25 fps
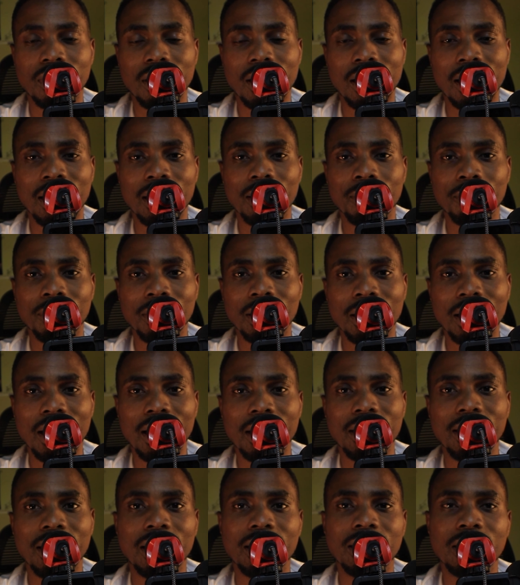And I'm
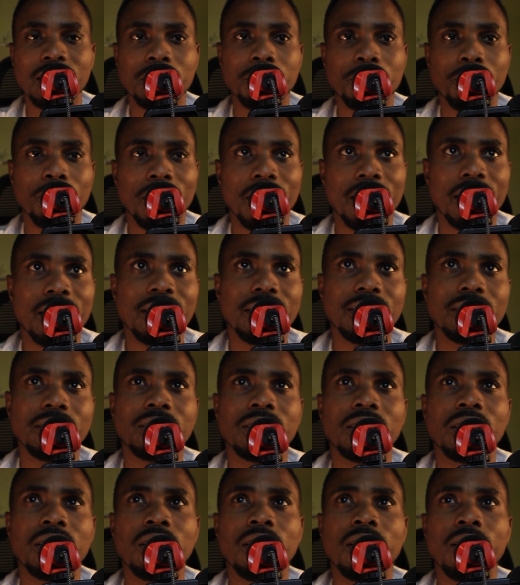glad that these
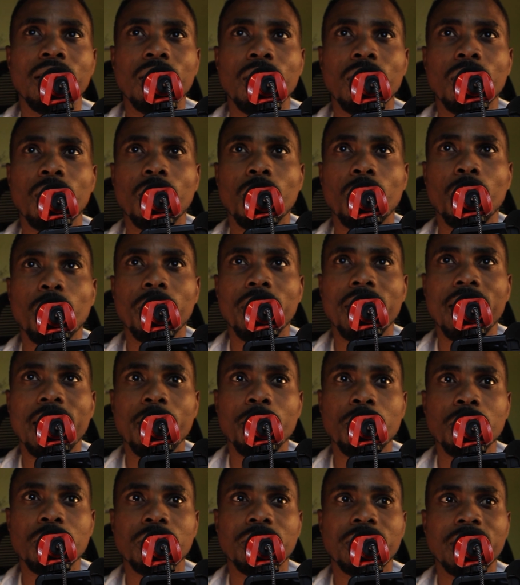players were
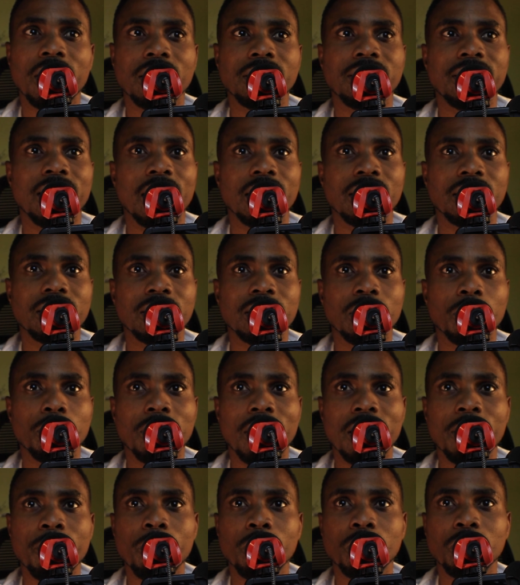able to take chances. They
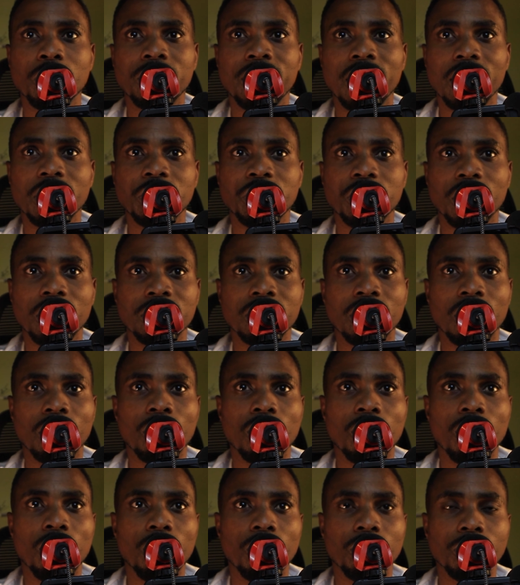were able to take shots on
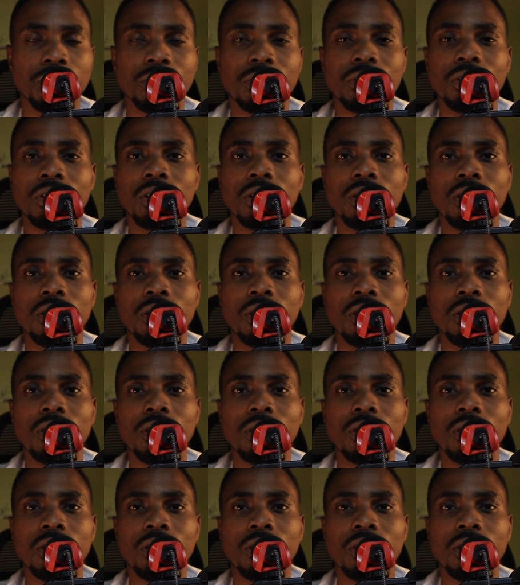goals.